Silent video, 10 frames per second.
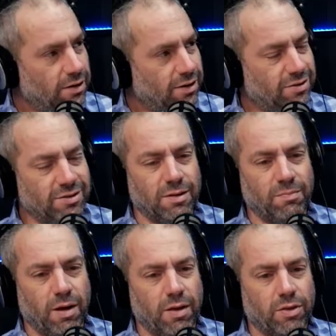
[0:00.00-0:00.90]
this is the
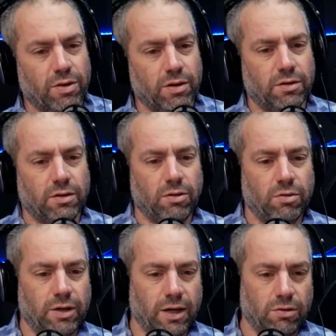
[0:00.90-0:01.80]
month that you
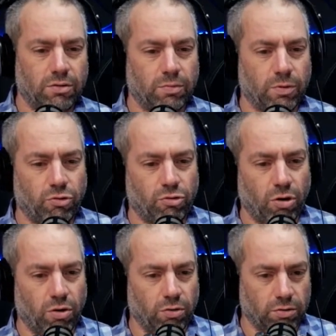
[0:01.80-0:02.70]
get to be
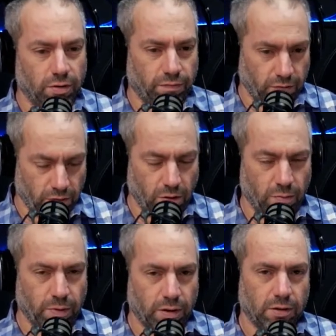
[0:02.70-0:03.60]
shown, if you're
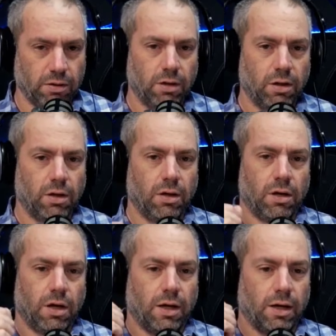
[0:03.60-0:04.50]
open,
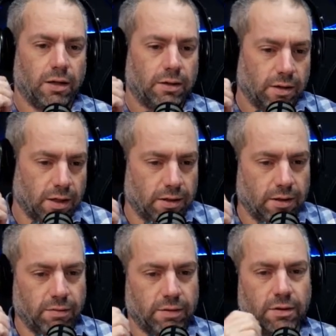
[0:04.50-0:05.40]
the
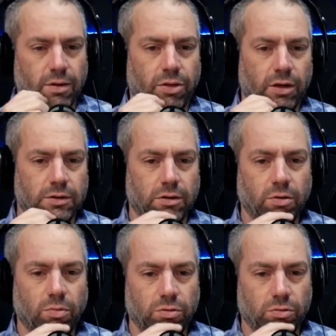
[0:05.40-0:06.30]
negativity, the things that you
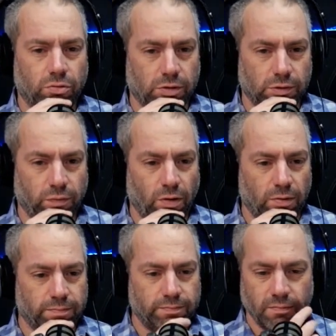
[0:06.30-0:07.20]
want to
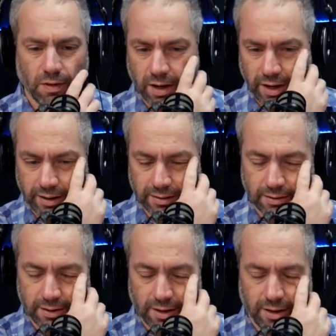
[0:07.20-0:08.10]
transform. And
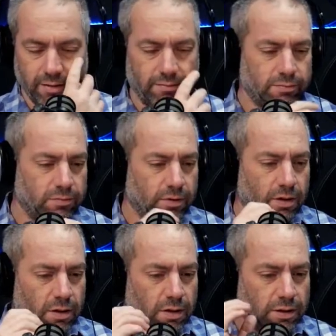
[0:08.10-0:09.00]
the
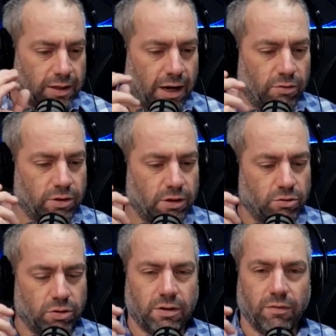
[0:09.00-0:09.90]

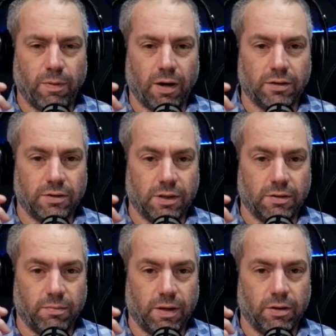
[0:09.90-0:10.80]
counterintuitive part is that
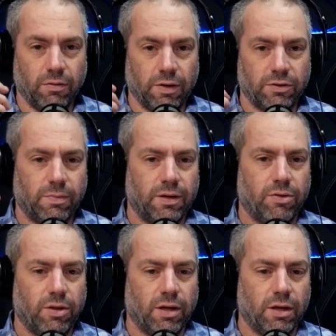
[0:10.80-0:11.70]
many of us might
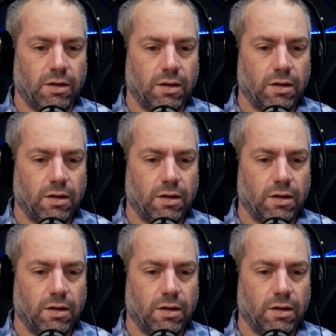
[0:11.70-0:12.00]
think,